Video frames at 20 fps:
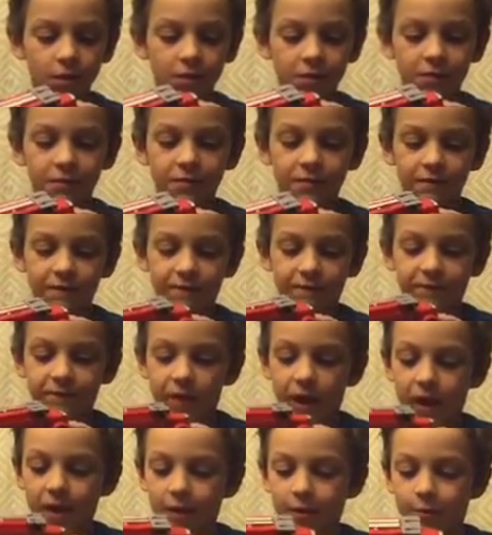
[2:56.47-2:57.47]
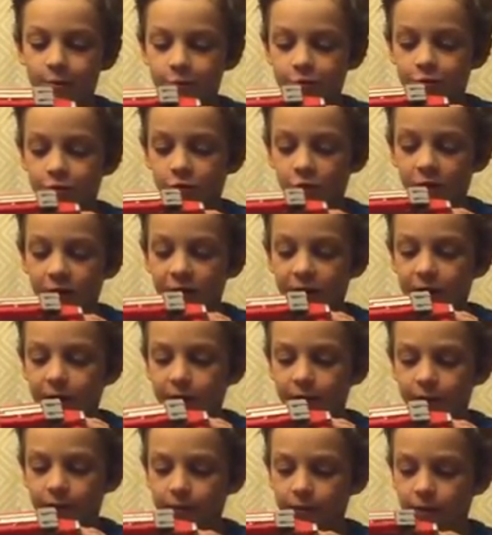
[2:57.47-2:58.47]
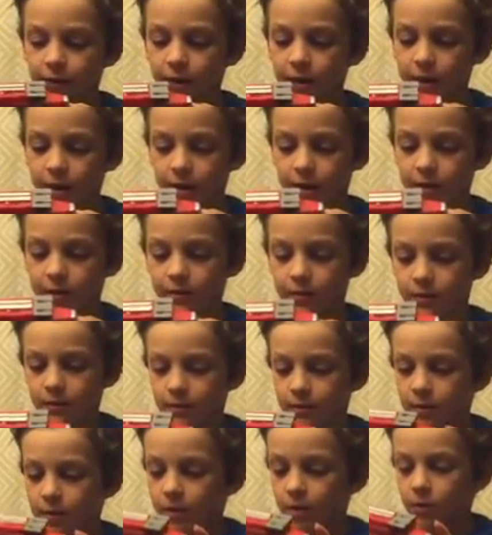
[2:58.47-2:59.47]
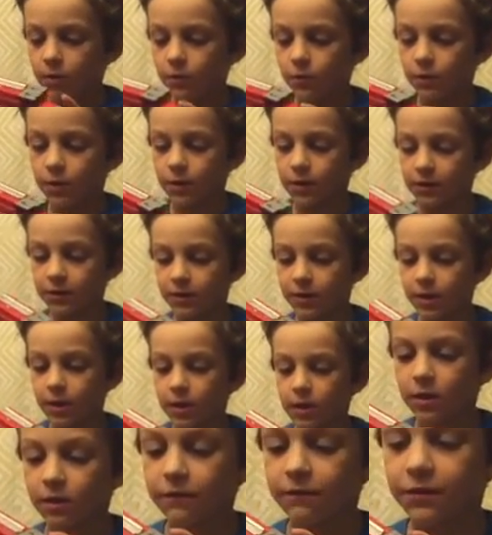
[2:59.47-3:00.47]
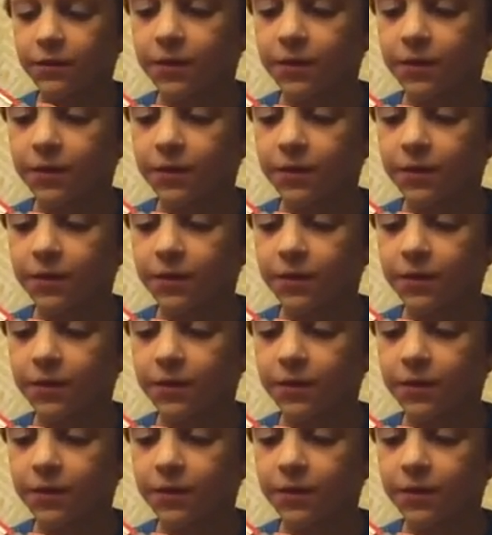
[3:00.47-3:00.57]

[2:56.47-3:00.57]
he's a fire train, and what I like of